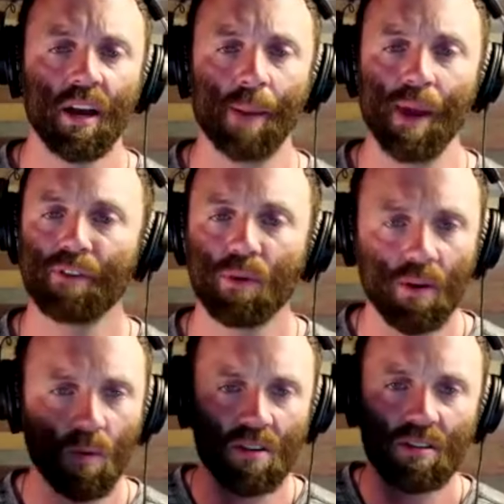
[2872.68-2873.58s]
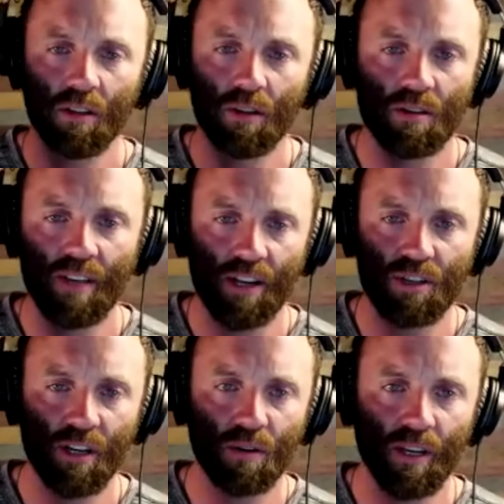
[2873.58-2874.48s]
Everyone wants to lose that
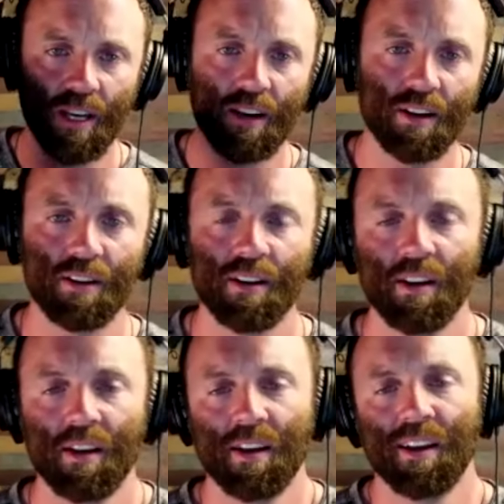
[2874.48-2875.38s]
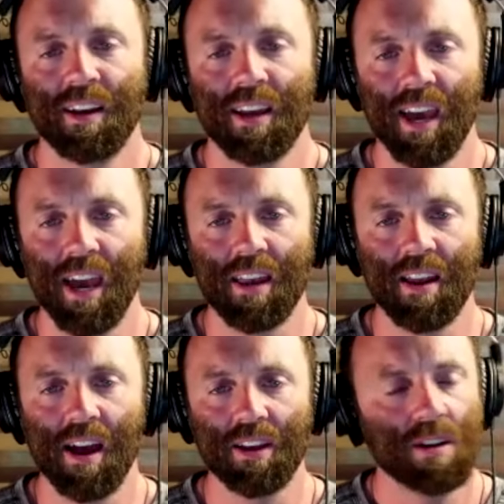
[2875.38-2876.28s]
jiggle here and,
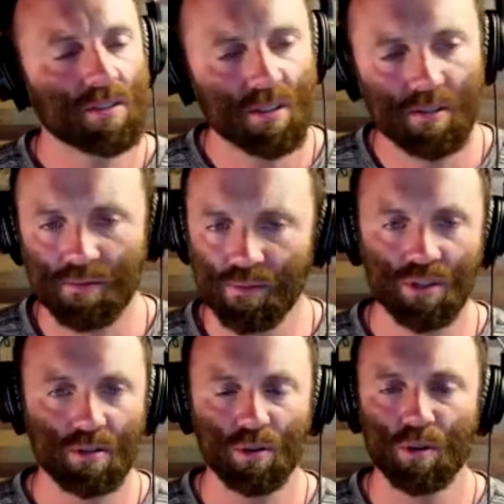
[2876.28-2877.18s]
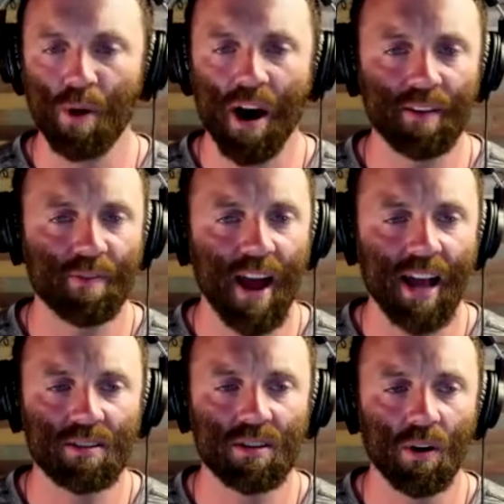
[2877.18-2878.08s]
just lose body fat.
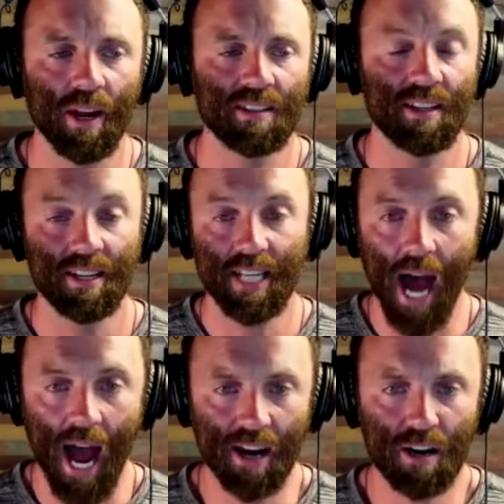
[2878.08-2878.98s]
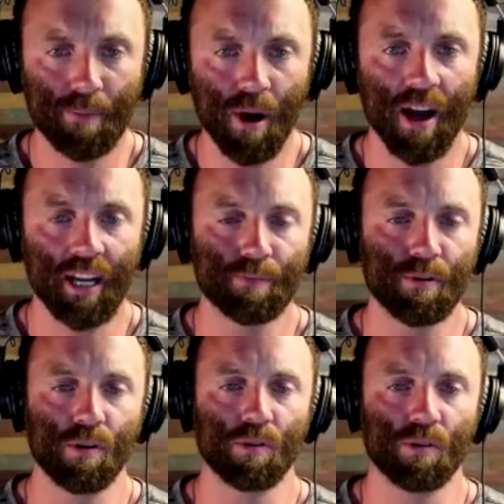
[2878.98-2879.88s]
So it's an entire body
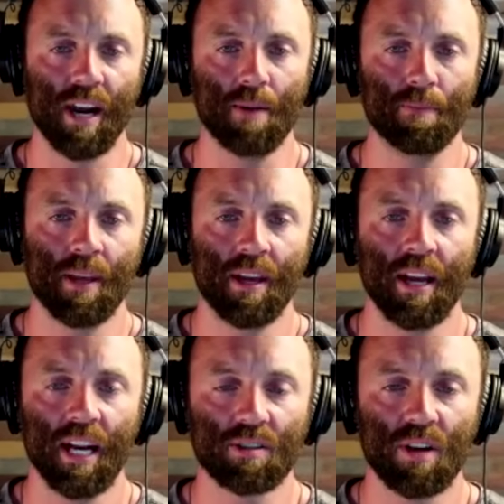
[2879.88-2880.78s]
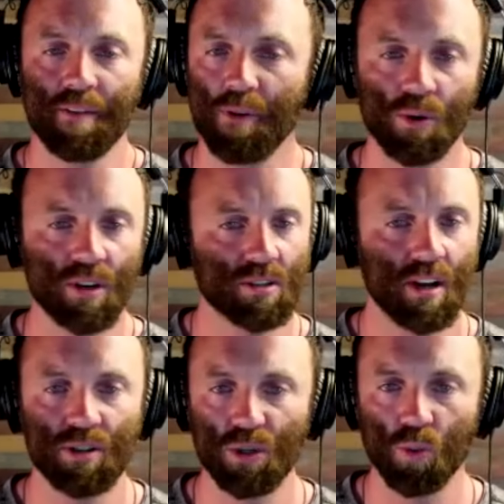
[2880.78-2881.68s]
program. It's not focused on
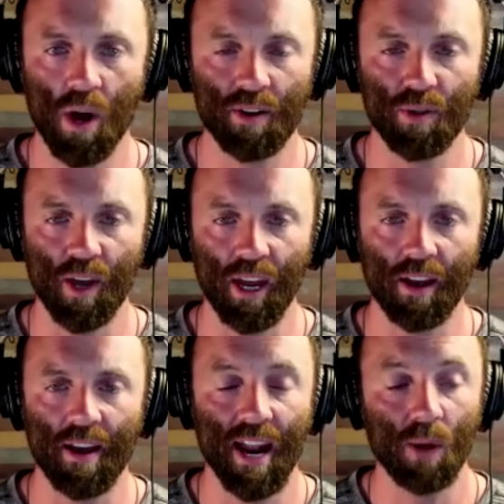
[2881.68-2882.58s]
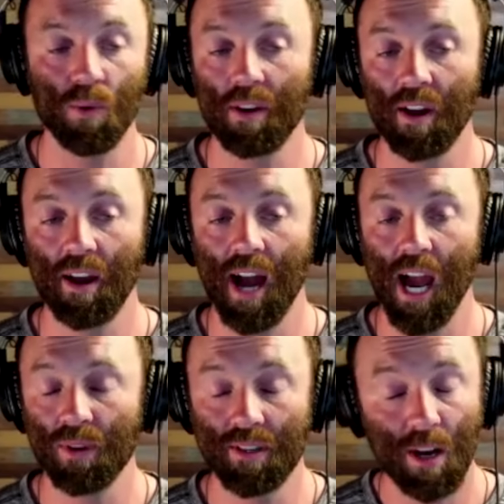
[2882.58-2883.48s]
just one thing. And I
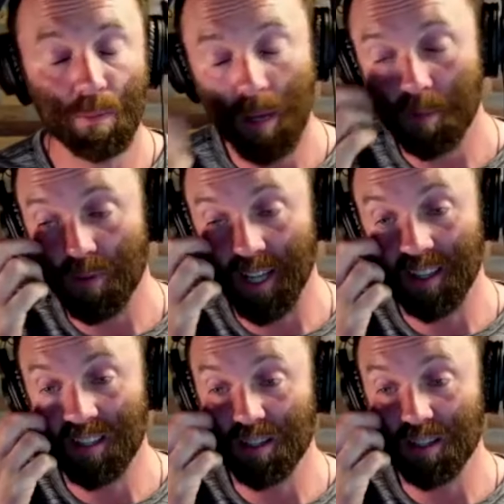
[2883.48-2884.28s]
would tell people that this is